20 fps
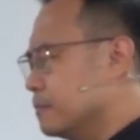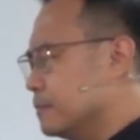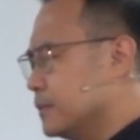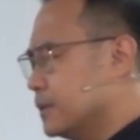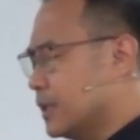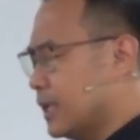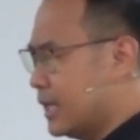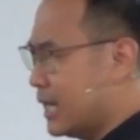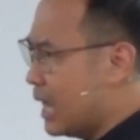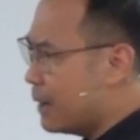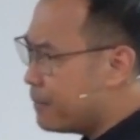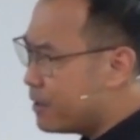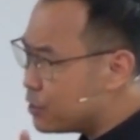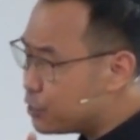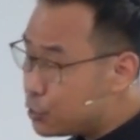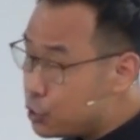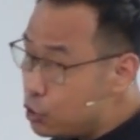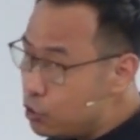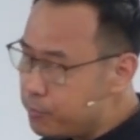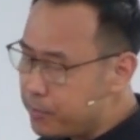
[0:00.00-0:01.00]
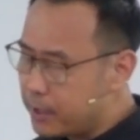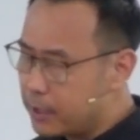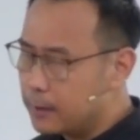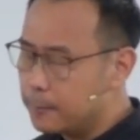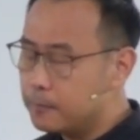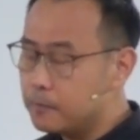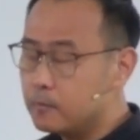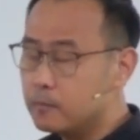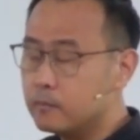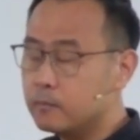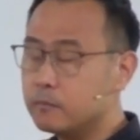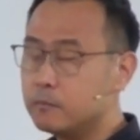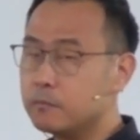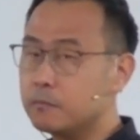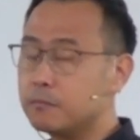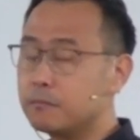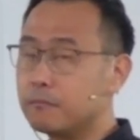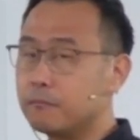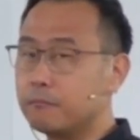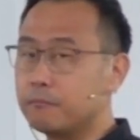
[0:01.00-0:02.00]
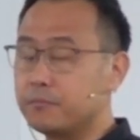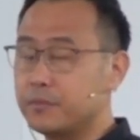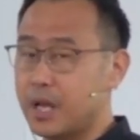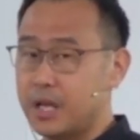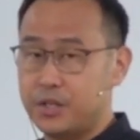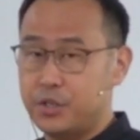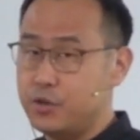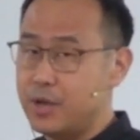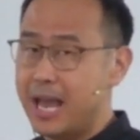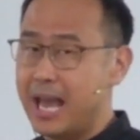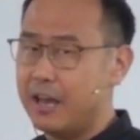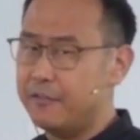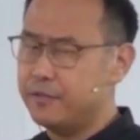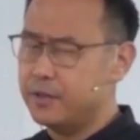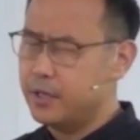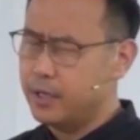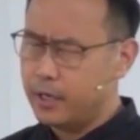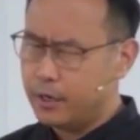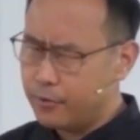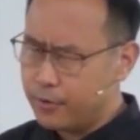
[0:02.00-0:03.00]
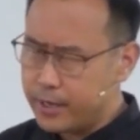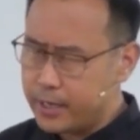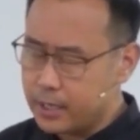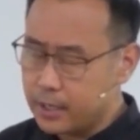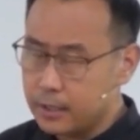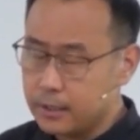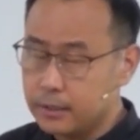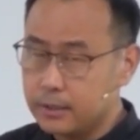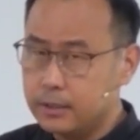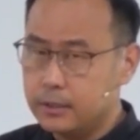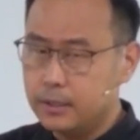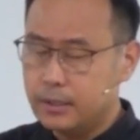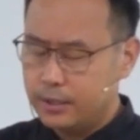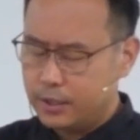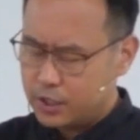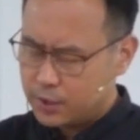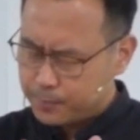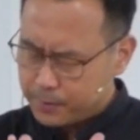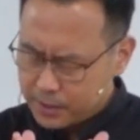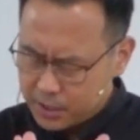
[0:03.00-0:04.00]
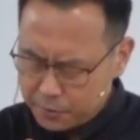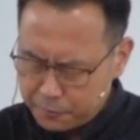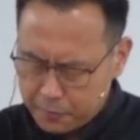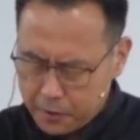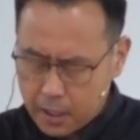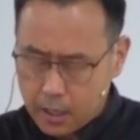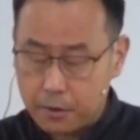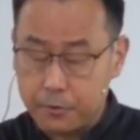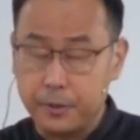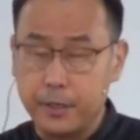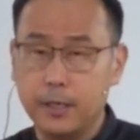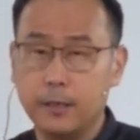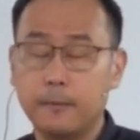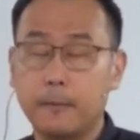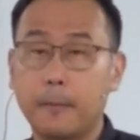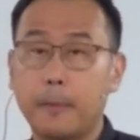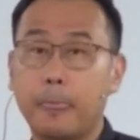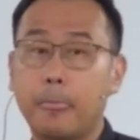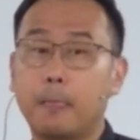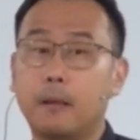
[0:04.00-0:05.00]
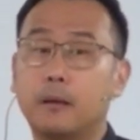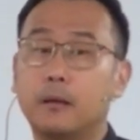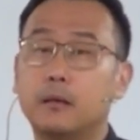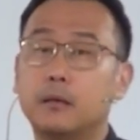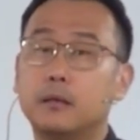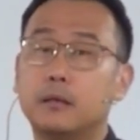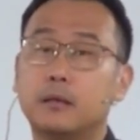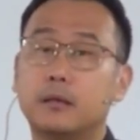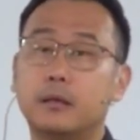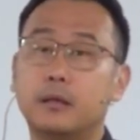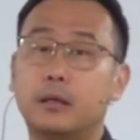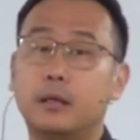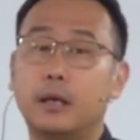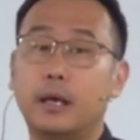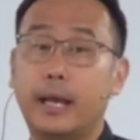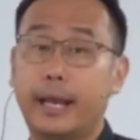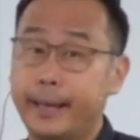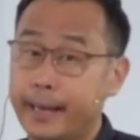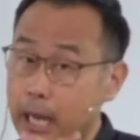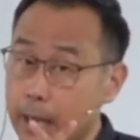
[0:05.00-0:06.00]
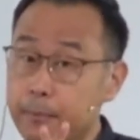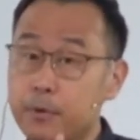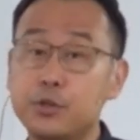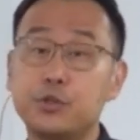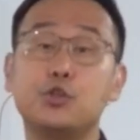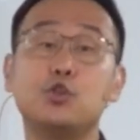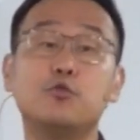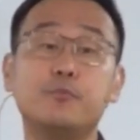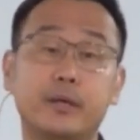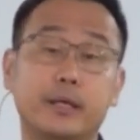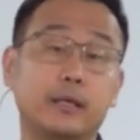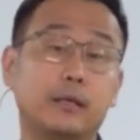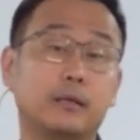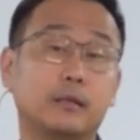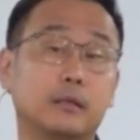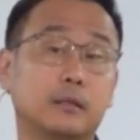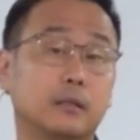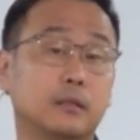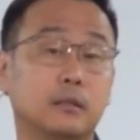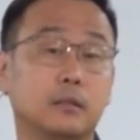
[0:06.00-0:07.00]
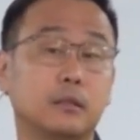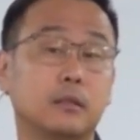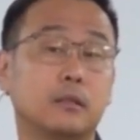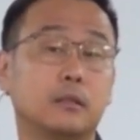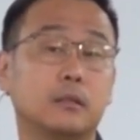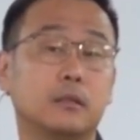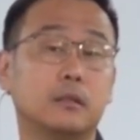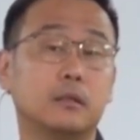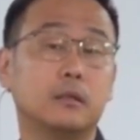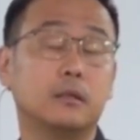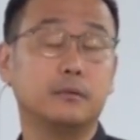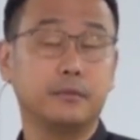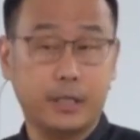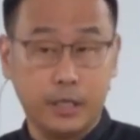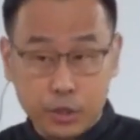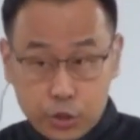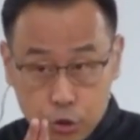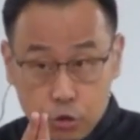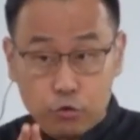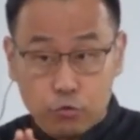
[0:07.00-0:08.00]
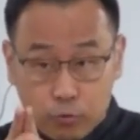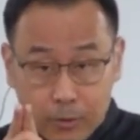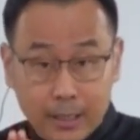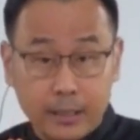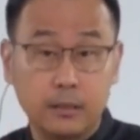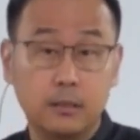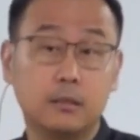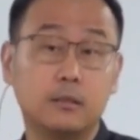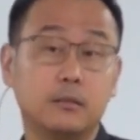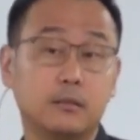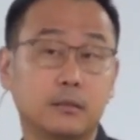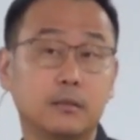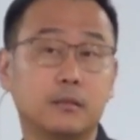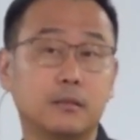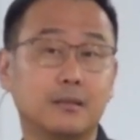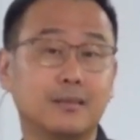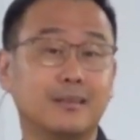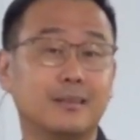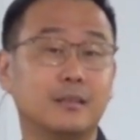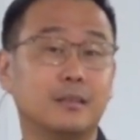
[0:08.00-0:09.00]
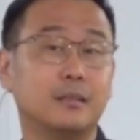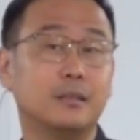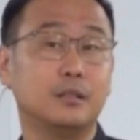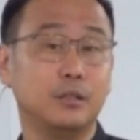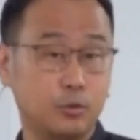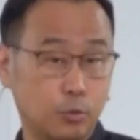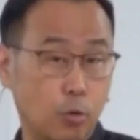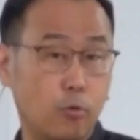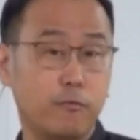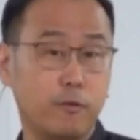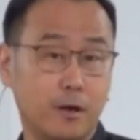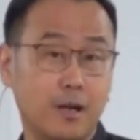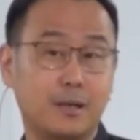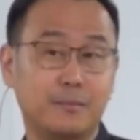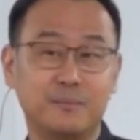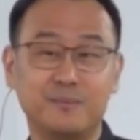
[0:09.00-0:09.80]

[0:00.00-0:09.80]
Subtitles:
And I'm assuming that you have an area, specific area, and I'm assuming that you want to overcome.